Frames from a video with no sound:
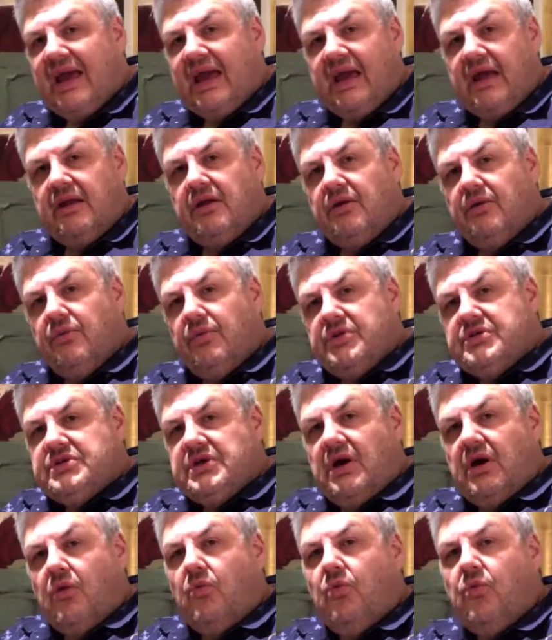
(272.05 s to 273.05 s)
And it was
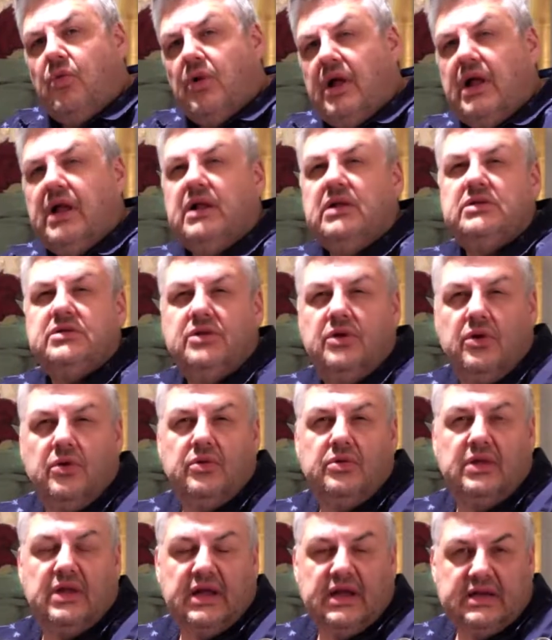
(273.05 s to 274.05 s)
a
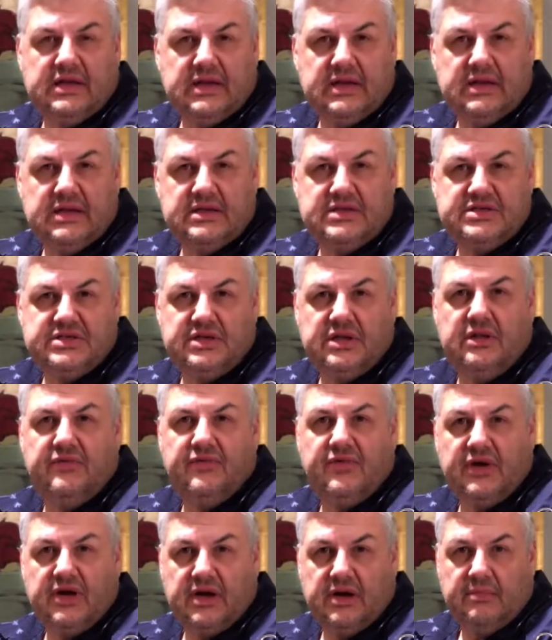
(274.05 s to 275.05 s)
well-known London
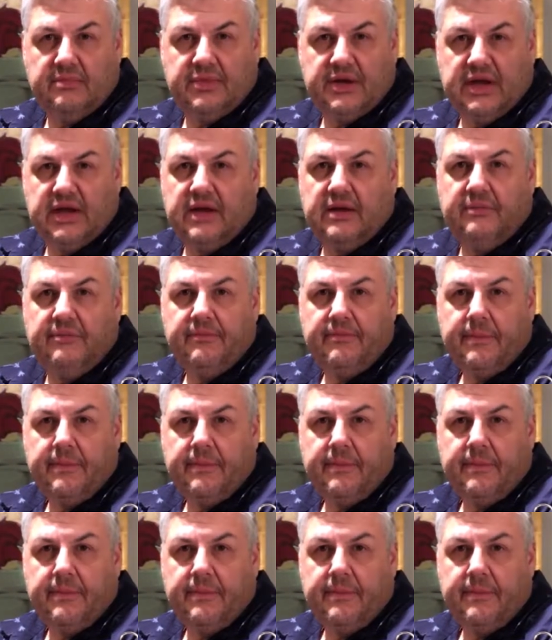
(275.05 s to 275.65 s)
silver company